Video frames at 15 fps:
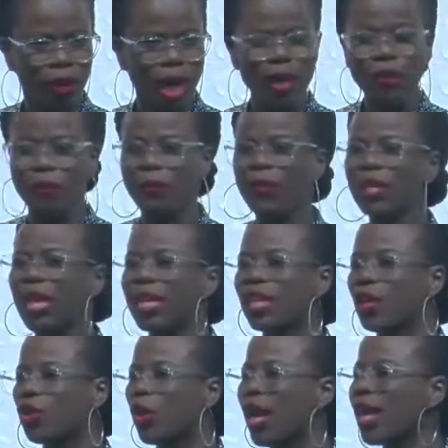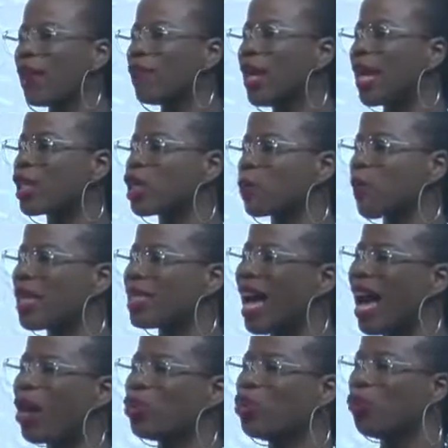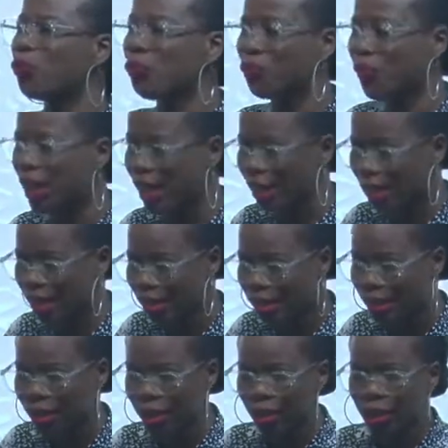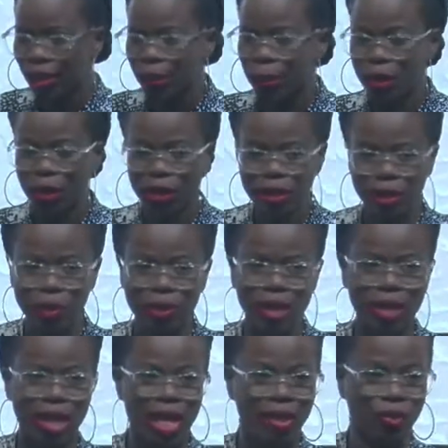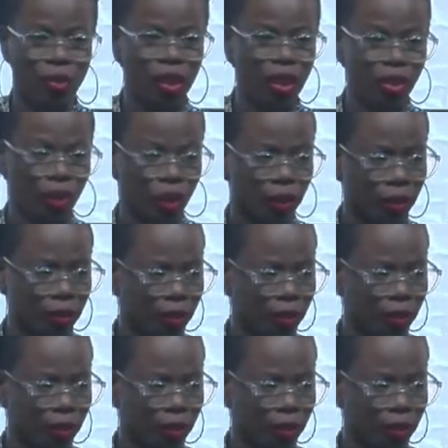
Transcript: And you feel like you can't even express how you feel because they'll say that's religion.